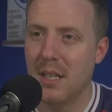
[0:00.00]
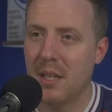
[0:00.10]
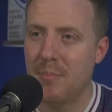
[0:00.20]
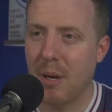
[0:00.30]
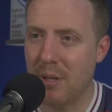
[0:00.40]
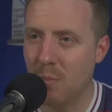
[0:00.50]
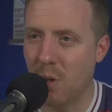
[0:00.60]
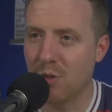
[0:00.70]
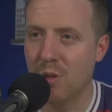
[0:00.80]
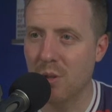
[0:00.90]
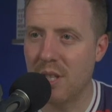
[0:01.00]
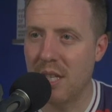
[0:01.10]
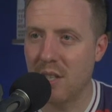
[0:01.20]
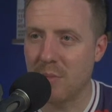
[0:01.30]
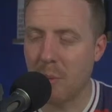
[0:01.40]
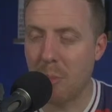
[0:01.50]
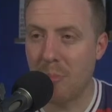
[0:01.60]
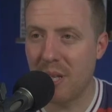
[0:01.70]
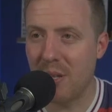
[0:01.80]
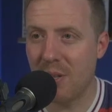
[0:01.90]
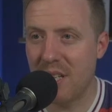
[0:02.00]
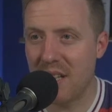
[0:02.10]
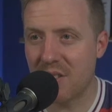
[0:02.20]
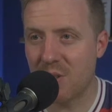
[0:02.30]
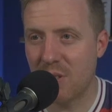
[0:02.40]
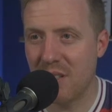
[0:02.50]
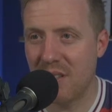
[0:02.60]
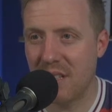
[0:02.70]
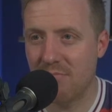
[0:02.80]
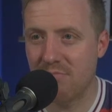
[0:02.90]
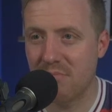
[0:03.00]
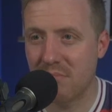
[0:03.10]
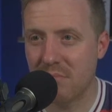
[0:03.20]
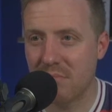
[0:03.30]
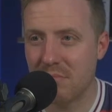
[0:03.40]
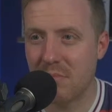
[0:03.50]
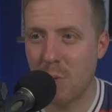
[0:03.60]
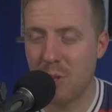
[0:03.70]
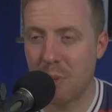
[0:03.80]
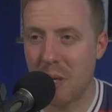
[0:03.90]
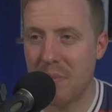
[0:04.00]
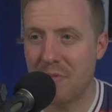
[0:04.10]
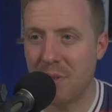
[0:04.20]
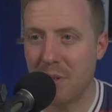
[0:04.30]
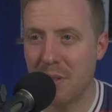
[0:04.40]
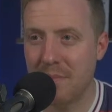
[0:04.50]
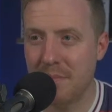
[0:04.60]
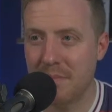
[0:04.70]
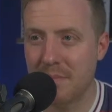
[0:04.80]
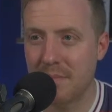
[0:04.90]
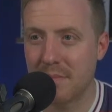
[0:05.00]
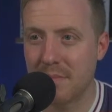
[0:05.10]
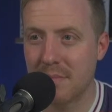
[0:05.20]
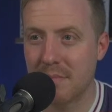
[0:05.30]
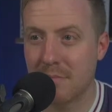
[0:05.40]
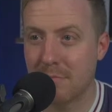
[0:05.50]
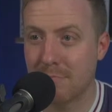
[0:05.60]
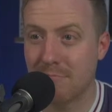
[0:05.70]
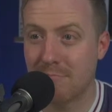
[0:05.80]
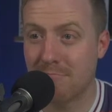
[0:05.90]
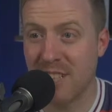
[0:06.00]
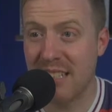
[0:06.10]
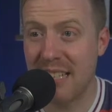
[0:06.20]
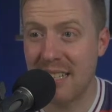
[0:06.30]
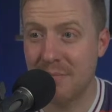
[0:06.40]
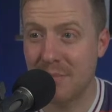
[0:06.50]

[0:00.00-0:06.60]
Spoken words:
Bowen was unlucky not to be picked. But you're looking at that squad and you think, who would you bring him in for? Really?